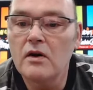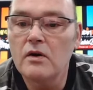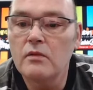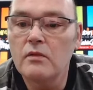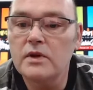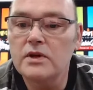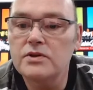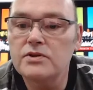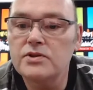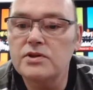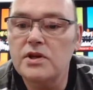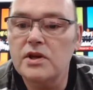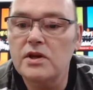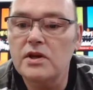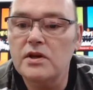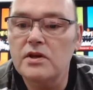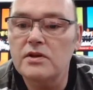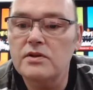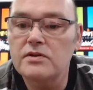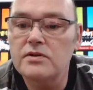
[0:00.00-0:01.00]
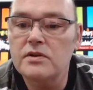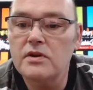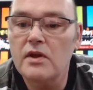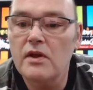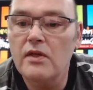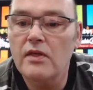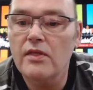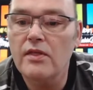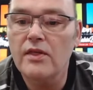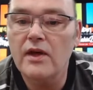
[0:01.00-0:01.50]
which is
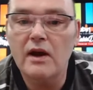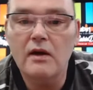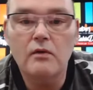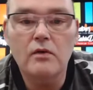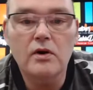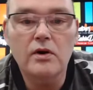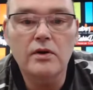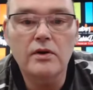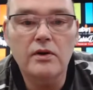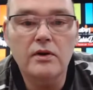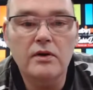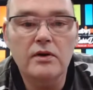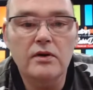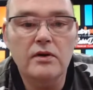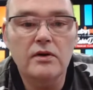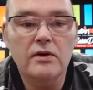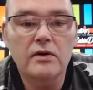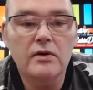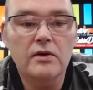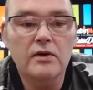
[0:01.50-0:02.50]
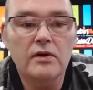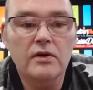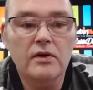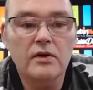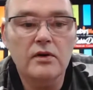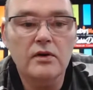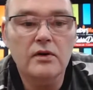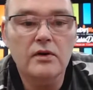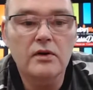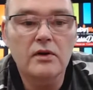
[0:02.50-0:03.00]
that one.
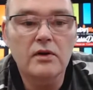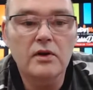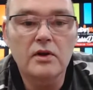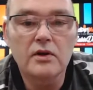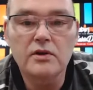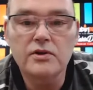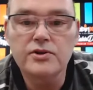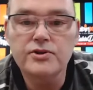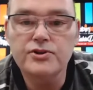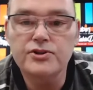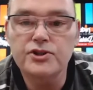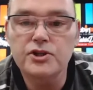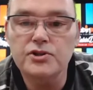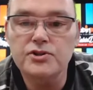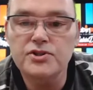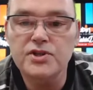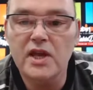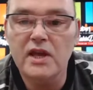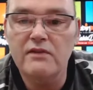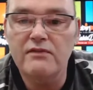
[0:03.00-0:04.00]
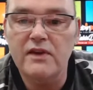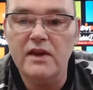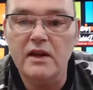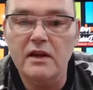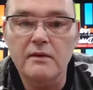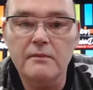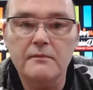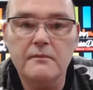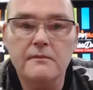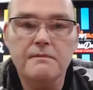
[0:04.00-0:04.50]
Just
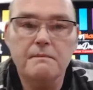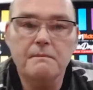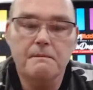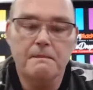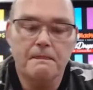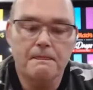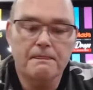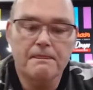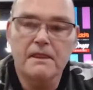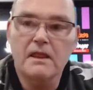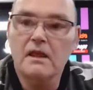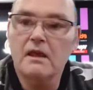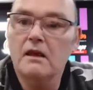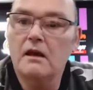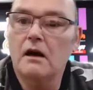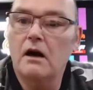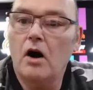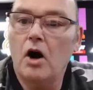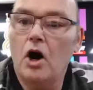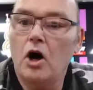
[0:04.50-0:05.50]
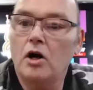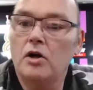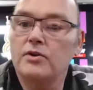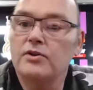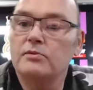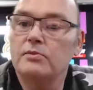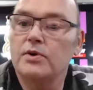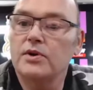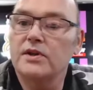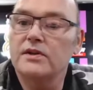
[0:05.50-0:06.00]
Giving. All the
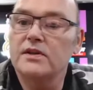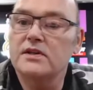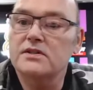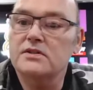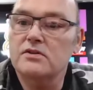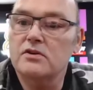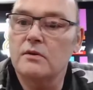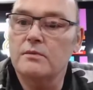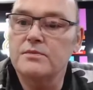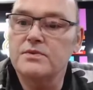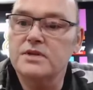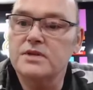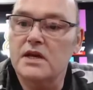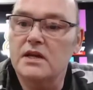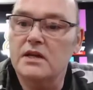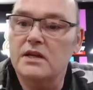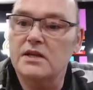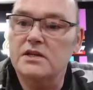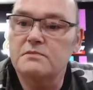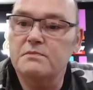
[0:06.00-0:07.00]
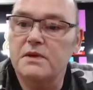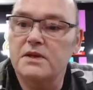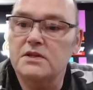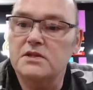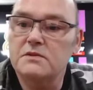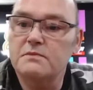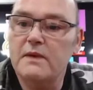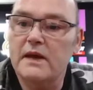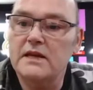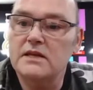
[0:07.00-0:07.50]
money that comes in is being
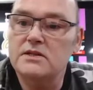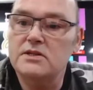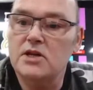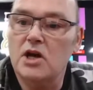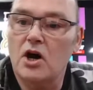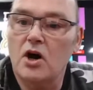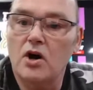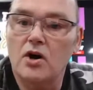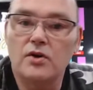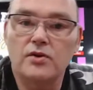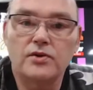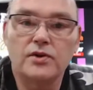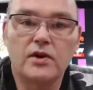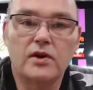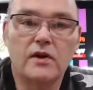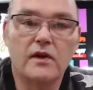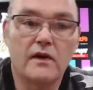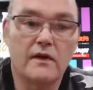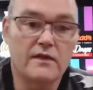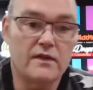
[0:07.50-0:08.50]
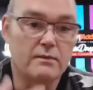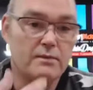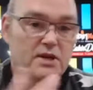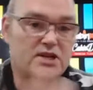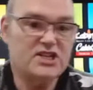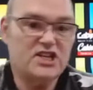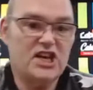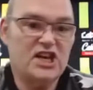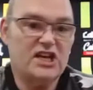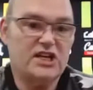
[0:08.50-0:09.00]
spent on the
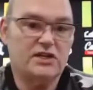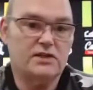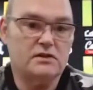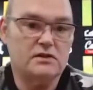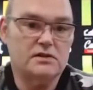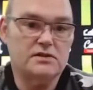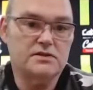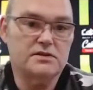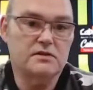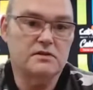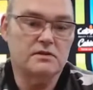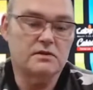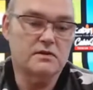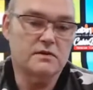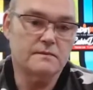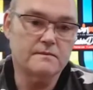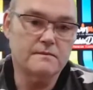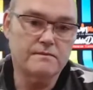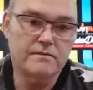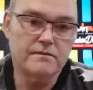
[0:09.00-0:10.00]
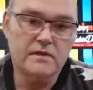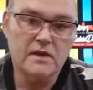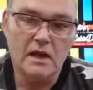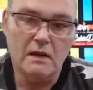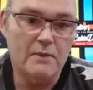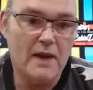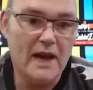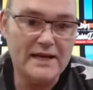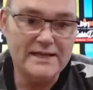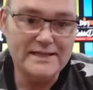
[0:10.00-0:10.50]
materials My